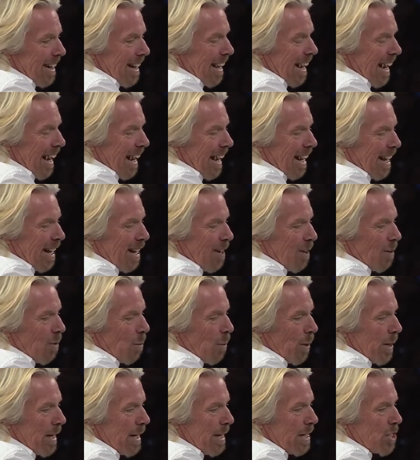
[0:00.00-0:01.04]
uh,
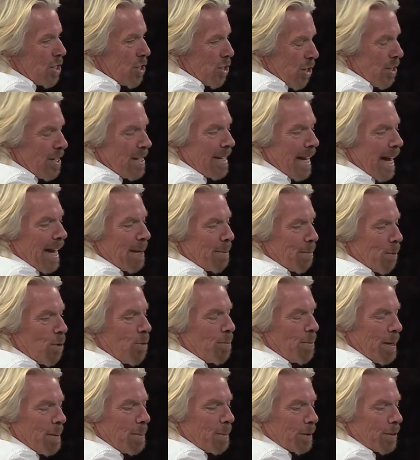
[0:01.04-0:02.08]
we should take more
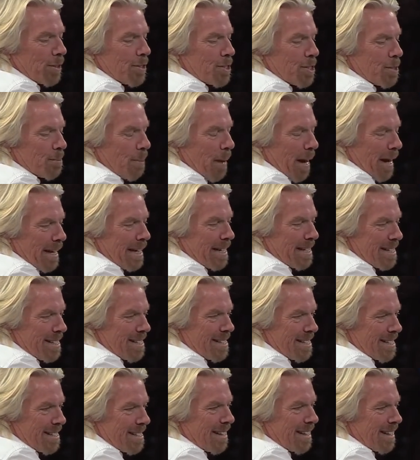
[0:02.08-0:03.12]
people to
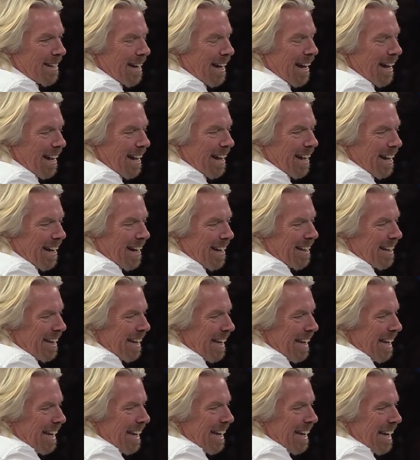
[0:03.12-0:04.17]
space uh,
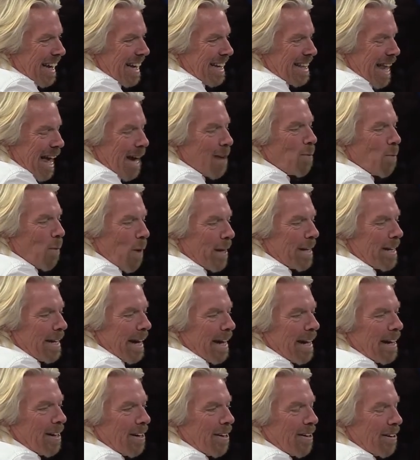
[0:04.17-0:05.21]
in that one
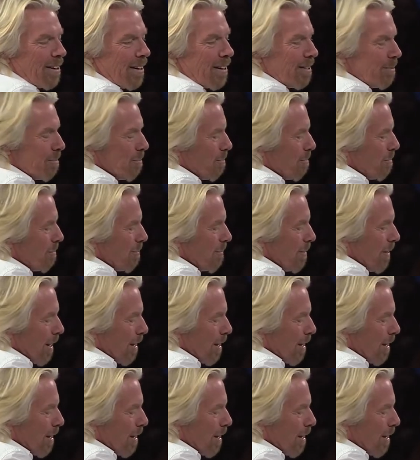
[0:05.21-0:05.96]
year on a you know,